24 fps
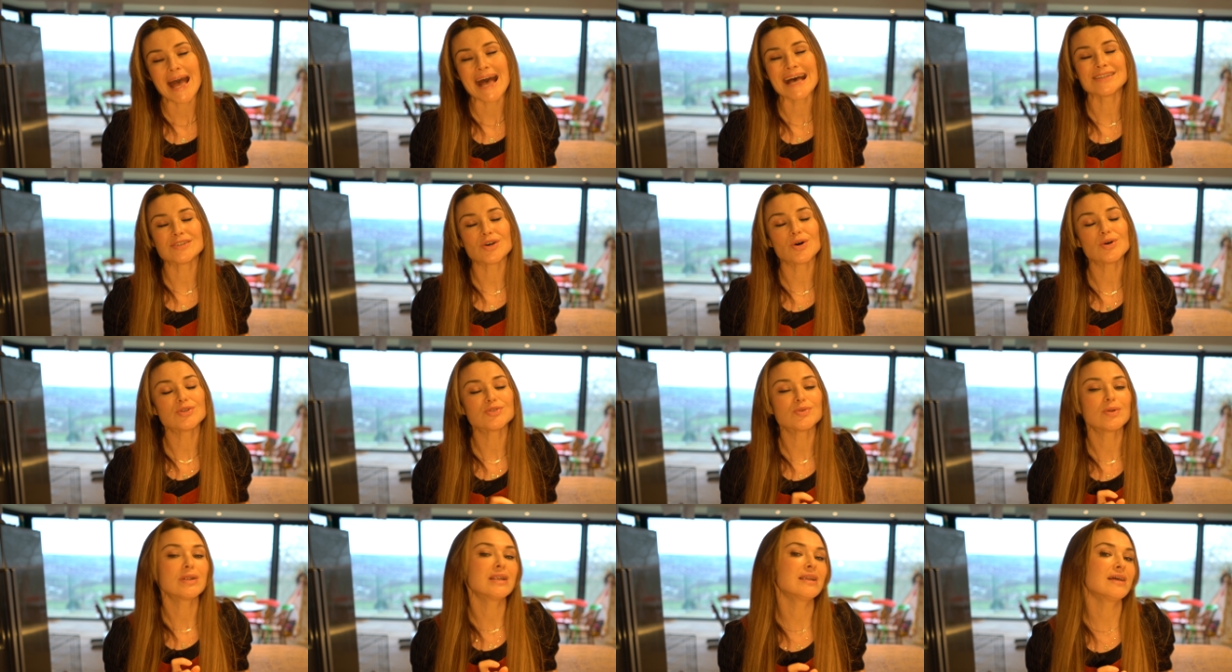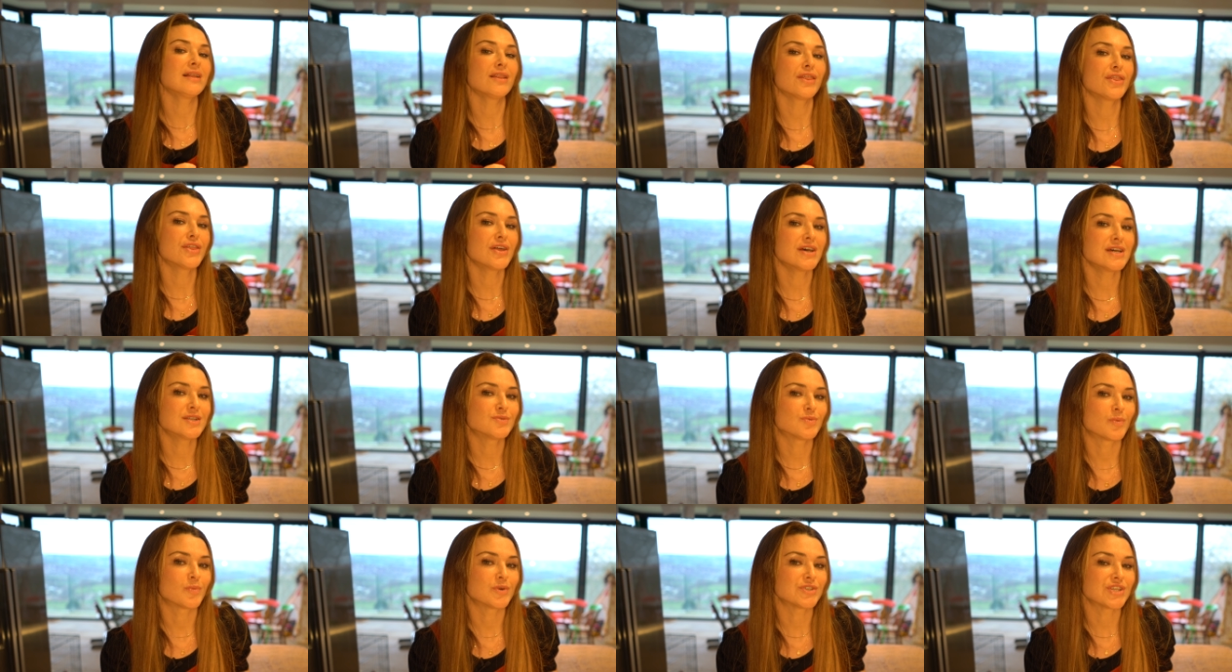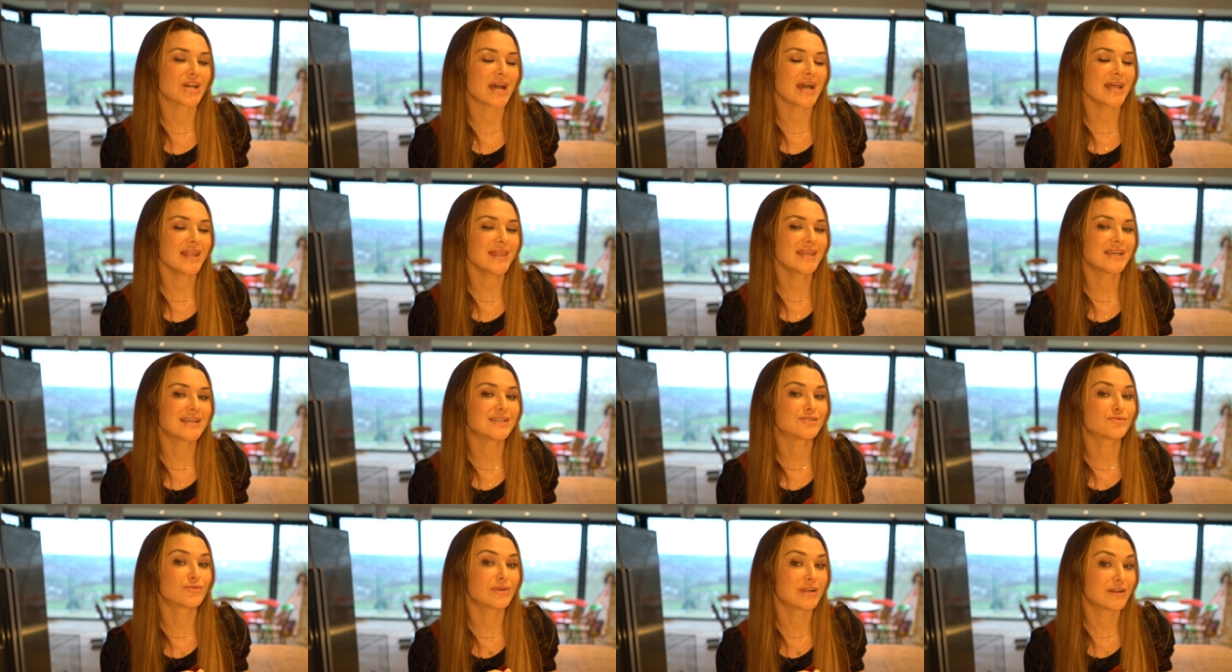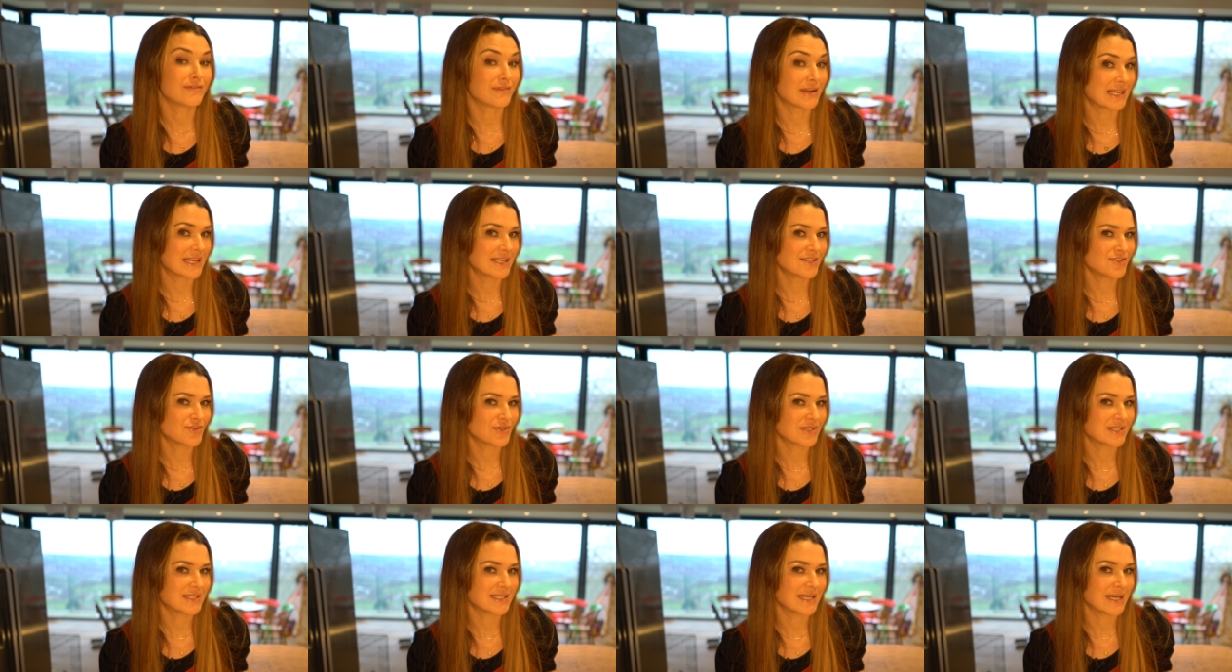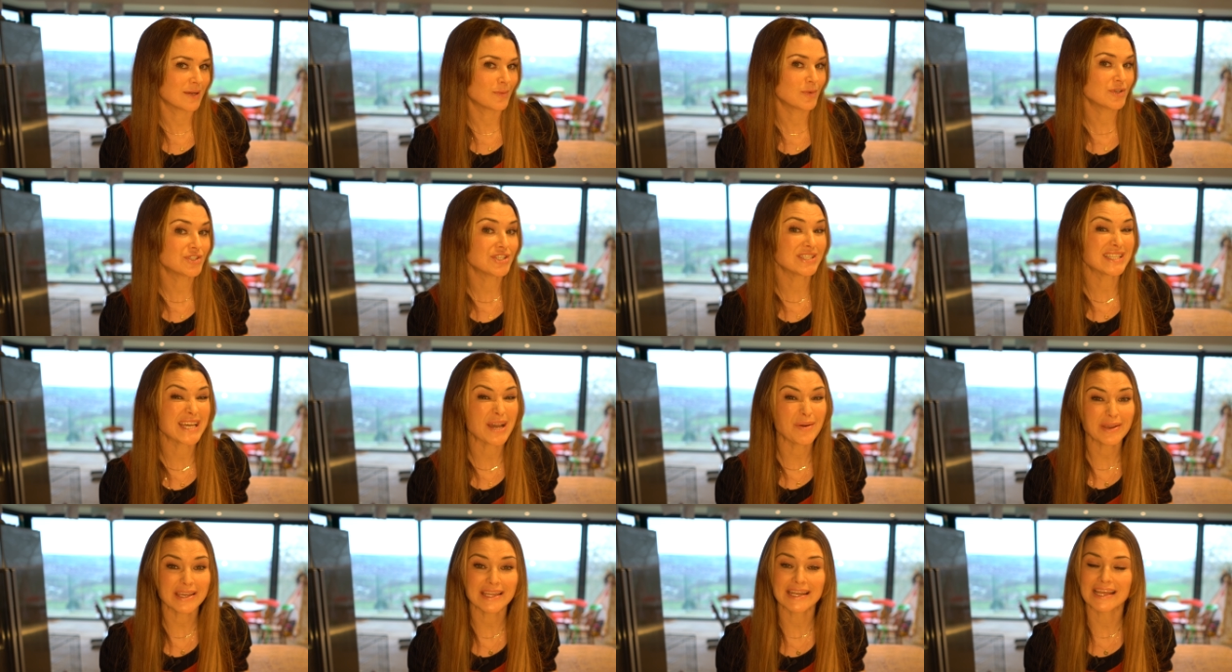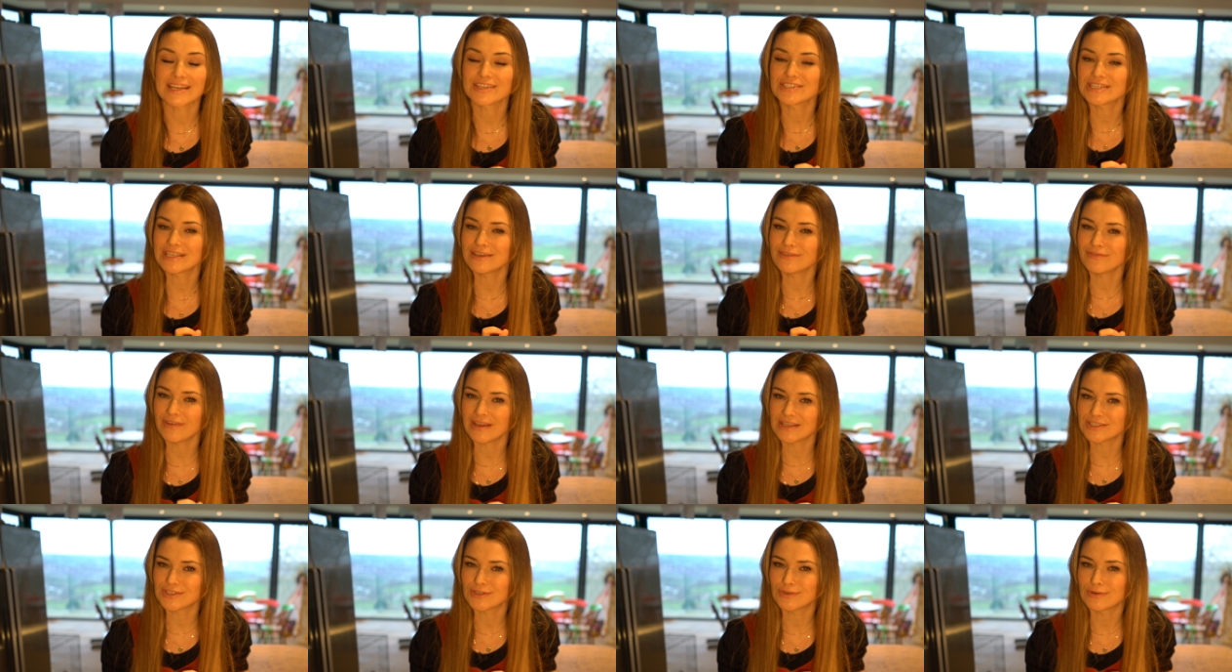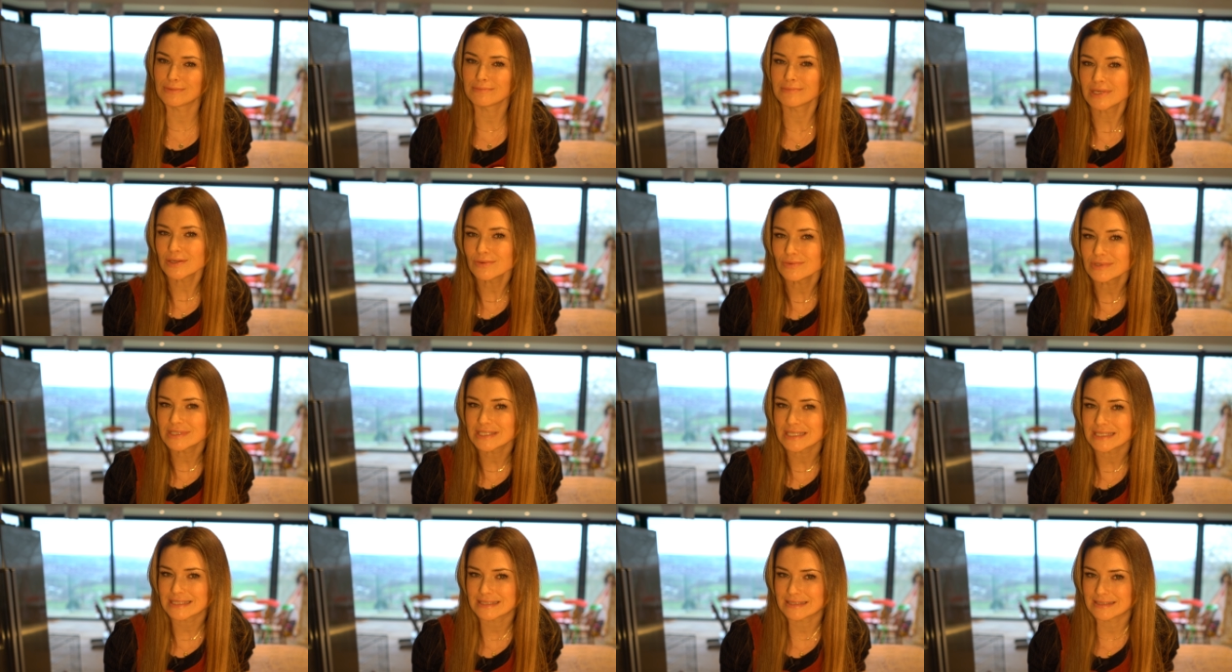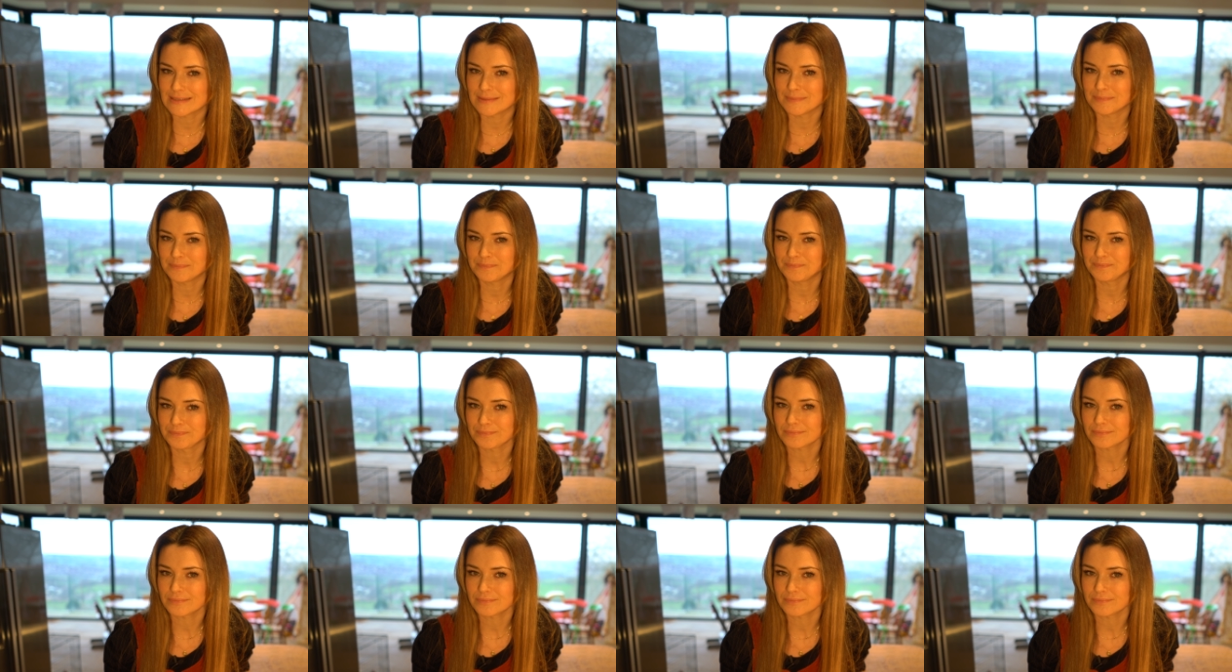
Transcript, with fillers: And also a little third one, which I think is really, really interesting, which is how it can actually affect your immune system.